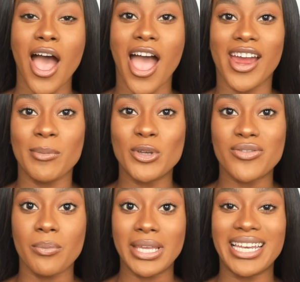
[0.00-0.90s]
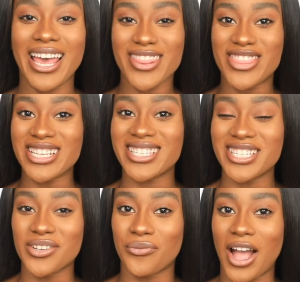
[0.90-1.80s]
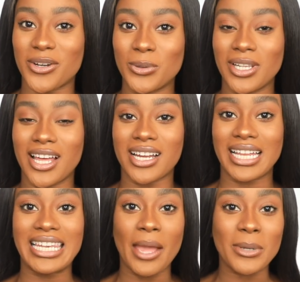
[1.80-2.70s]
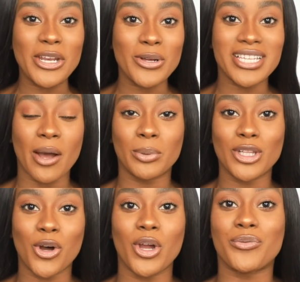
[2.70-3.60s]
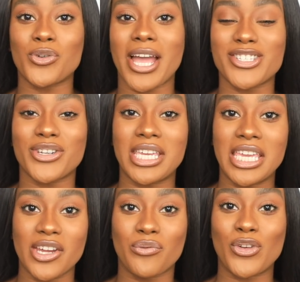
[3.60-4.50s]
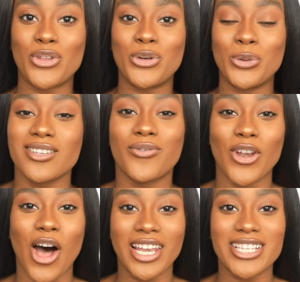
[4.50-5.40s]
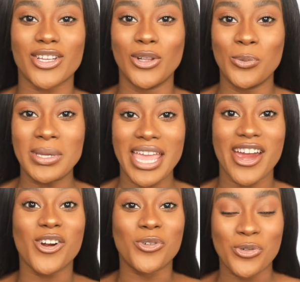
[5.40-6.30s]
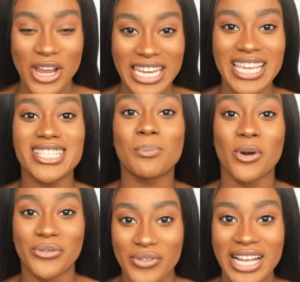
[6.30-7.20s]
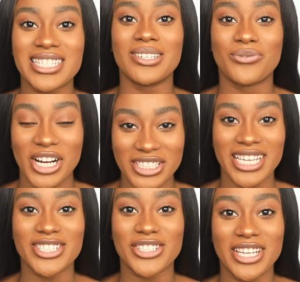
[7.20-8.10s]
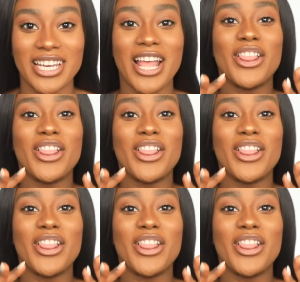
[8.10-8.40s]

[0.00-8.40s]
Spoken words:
Alright, Muse Familia, this is the final look. Let me know down below if you guys are here for the new Flawless Lumiere Radiance Perfecting Foundation.